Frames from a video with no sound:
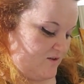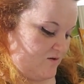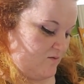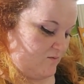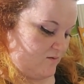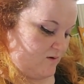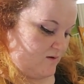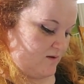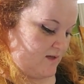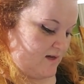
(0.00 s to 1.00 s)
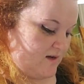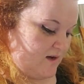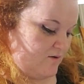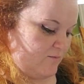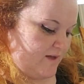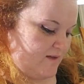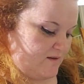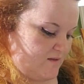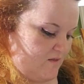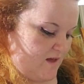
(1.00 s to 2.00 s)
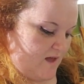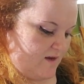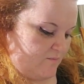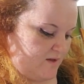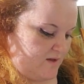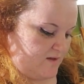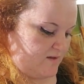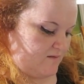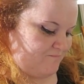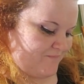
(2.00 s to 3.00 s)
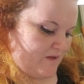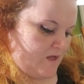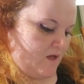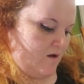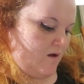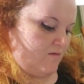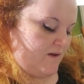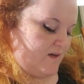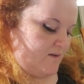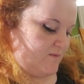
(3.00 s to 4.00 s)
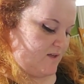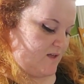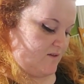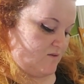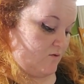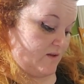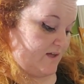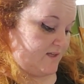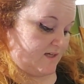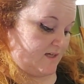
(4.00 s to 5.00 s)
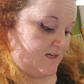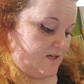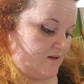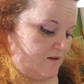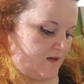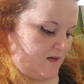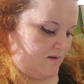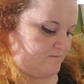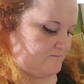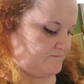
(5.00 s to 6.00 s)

so yeah, I don't make this a lot because a lot of times the kids don't like to eat it a lot.